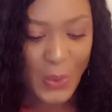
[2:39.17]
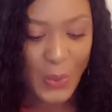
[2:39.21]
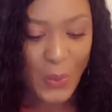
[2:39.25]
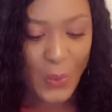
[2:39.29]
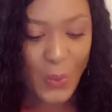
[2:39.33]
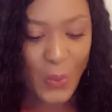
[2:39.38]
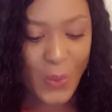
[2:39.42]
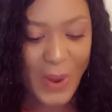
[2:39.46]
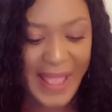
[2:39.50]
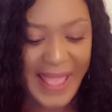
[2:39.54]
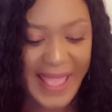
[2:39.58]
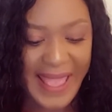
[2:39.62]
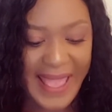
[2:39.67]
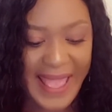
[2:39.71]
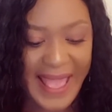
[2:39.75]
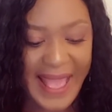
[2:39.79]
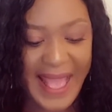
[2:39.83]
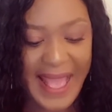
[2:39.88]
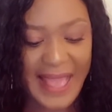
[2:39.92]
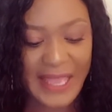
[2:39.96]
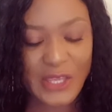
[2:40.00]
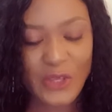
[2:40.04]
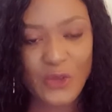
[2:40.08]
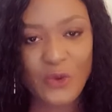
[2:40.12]
Where
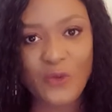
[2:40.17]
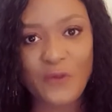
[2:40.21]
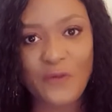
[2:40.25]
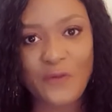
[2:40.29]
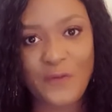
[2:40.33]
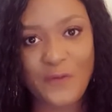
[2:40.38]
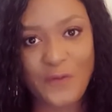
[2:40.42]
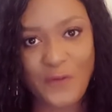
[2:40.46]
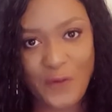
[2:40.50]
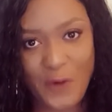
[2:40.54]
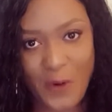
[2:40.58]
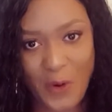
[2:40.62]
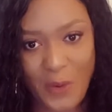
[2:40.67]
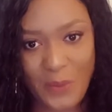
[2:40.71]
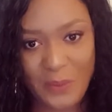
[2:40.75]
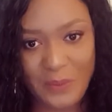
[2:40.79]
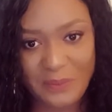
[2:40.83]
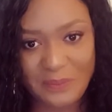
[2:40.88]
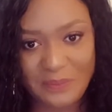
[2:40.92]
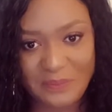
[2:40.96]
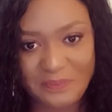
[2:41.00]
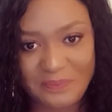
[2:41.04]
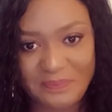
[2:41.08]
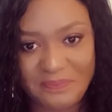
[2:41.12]
are you
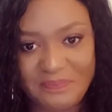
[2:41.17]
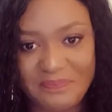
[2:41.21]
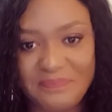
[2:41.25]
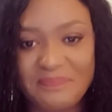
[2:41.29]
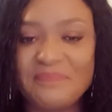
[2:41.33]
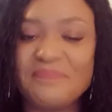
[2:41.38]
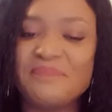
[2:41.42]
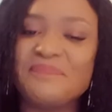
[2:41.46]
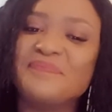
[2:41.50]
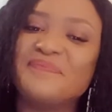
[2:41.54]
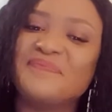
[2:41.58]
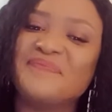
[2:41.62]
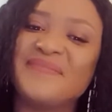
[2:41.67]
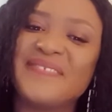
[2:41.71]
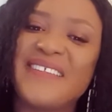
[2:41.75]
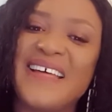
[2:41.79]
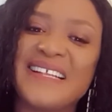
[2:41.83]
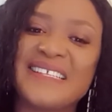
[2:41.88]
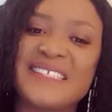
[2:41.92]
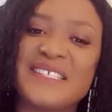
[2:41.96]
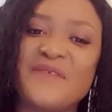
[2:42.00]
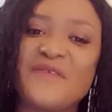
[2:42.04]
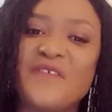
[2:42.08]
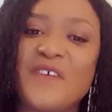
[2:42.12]
from?
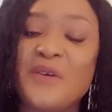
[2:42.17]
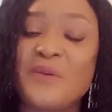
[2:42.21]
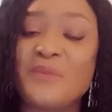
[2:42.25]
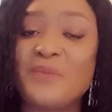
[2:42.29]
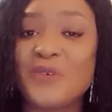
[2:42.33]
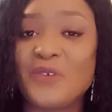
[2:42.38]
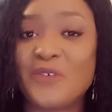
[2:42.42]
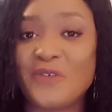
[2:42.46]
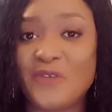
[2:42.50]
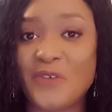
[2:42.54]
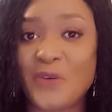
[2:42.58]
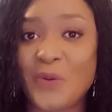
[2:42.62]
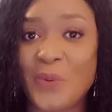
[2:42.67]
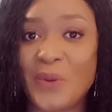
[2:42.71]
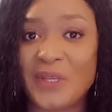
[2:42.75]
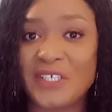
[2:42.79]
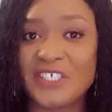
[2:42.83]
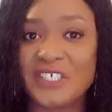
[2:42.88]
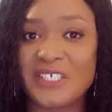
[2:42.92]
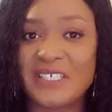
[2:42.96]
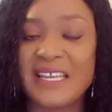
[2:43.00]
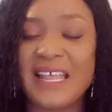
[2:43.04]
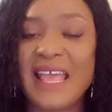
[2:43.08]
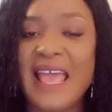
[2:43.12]
That's a very beautiful
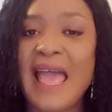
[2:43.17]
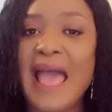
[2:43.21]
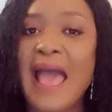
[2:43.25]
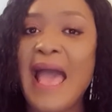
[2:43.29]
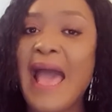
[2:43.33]
question.